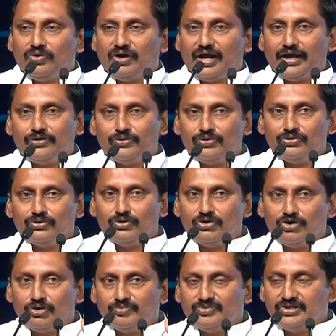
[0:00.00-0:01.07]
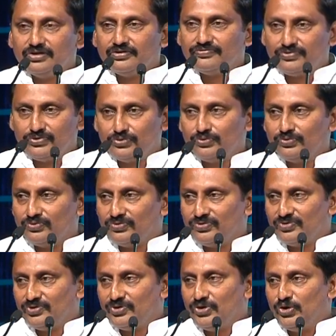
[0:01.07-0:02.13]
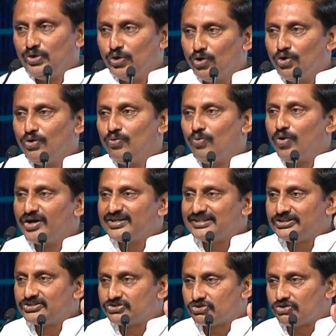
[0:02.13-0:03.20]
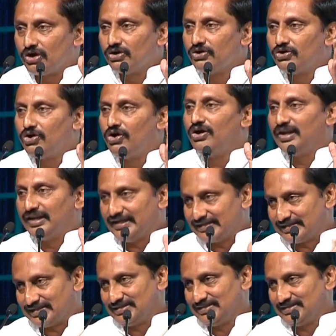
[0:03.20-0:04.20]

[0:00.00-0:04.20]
I don't know how many of you know what a trunk call is.